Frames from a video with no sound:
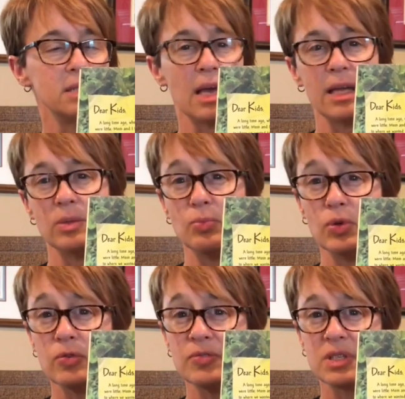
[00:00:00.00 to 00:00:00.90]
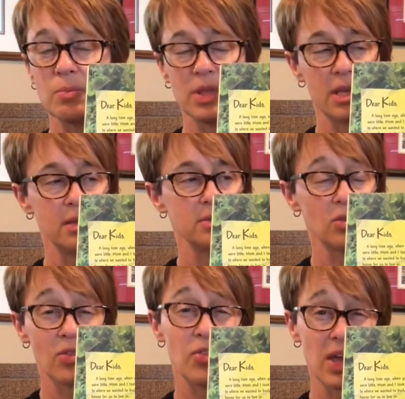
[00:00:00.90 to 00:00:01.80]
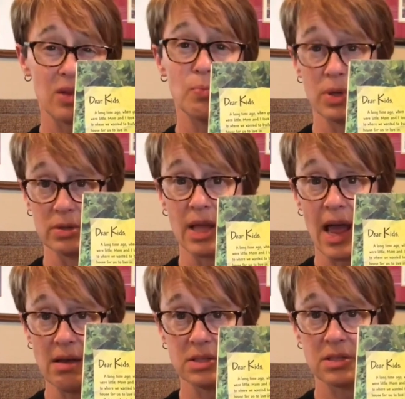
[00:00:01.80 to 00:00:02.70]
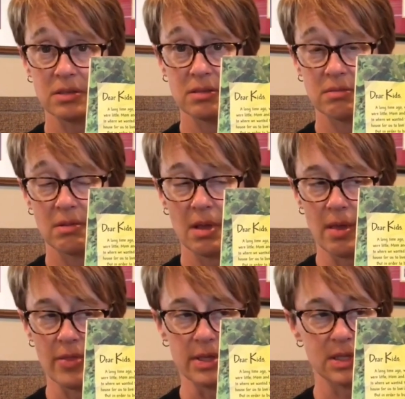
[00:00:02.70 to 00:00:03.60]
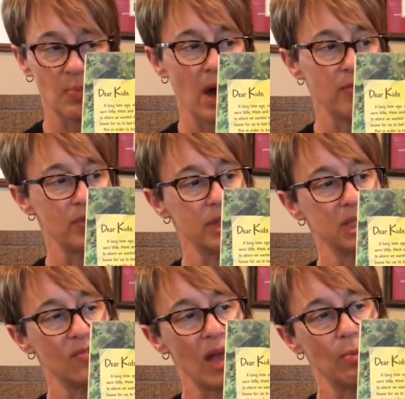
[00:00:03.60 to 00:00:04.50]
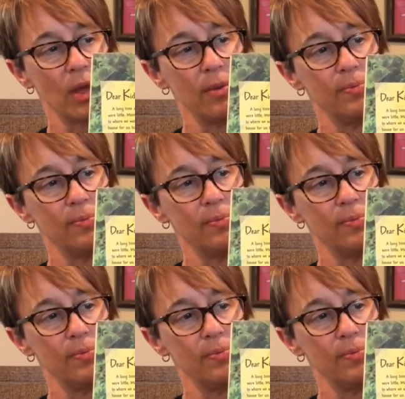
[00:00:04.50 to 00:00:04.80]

they had to move some things so that they could build the house in this spot for this family.